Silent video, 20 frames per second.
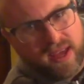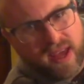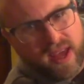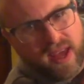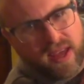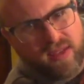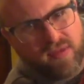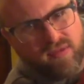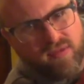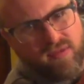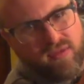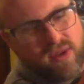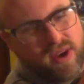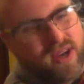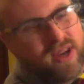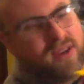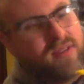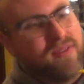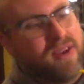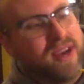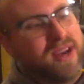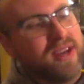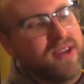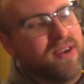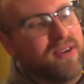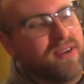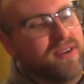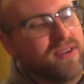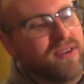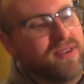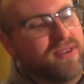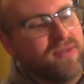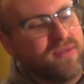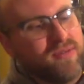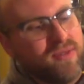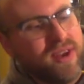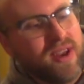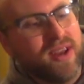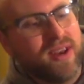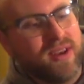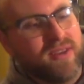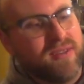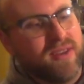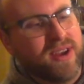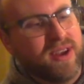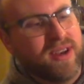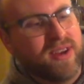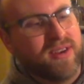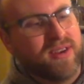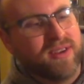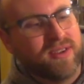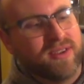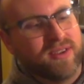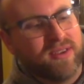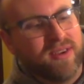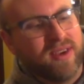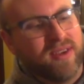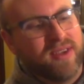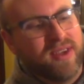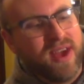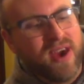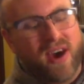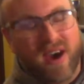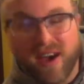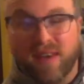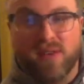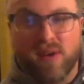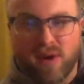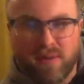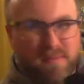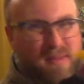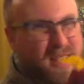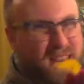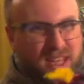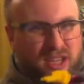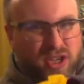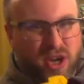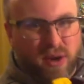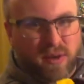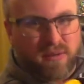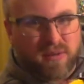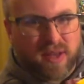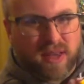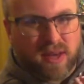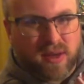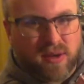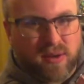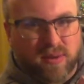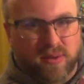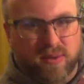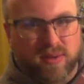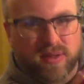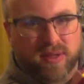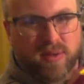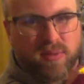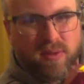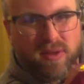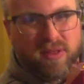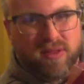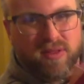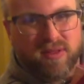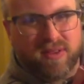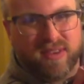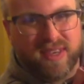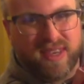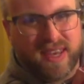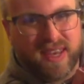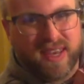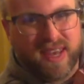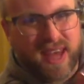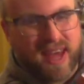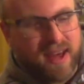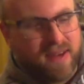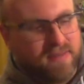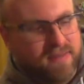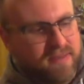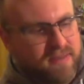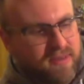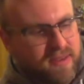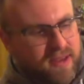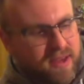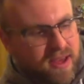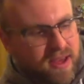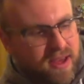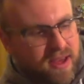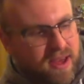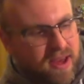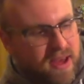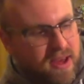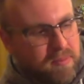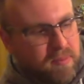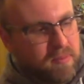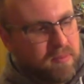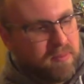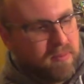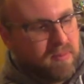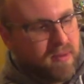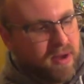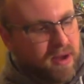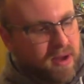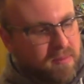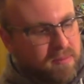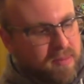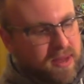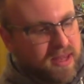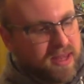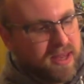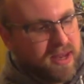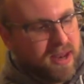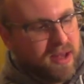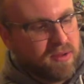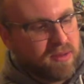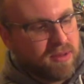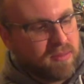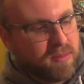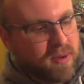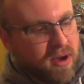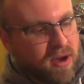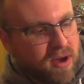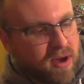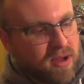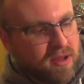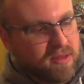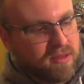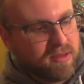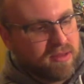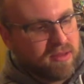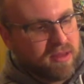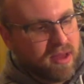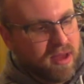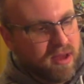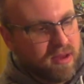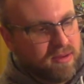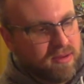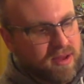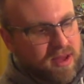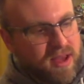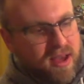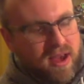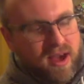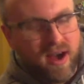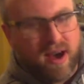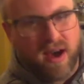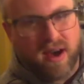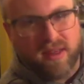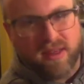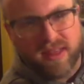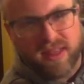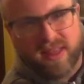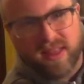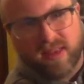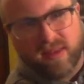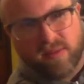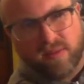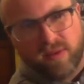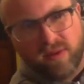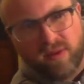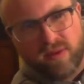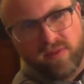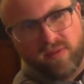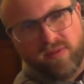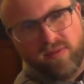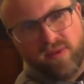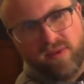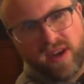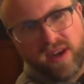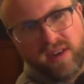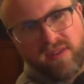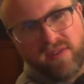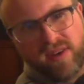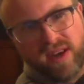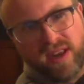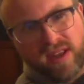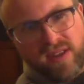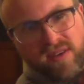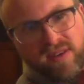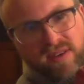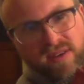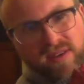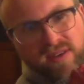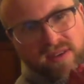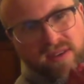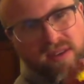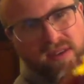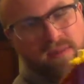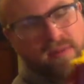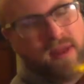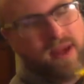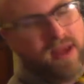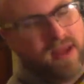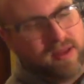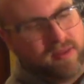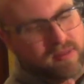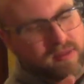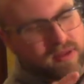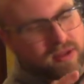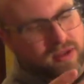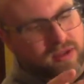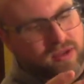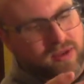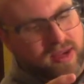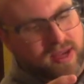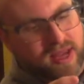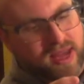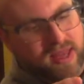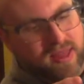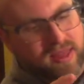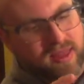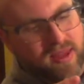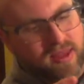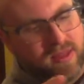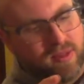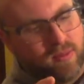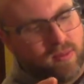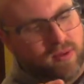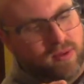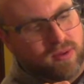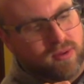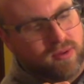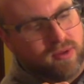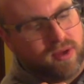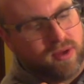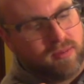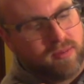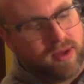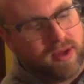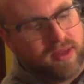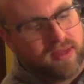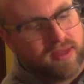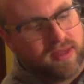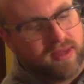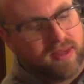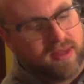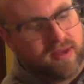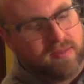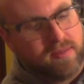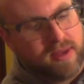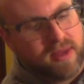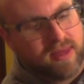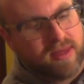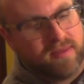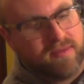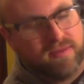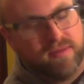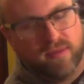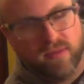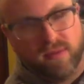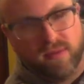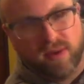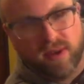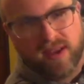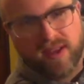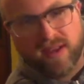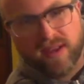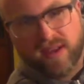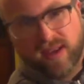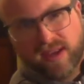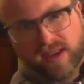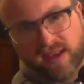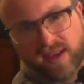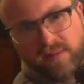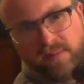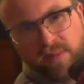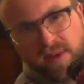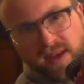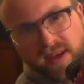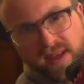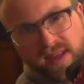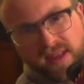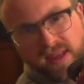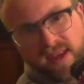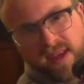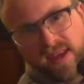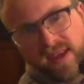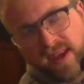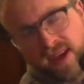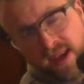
it's really, really nice. Really, really nice. So I haven't got many Joe vehicles, and the ones I did have are missing loads of parts, so I think this will look really, really nice on display, and I'm going to try and get the one or two pieces that are missing for it and complete it.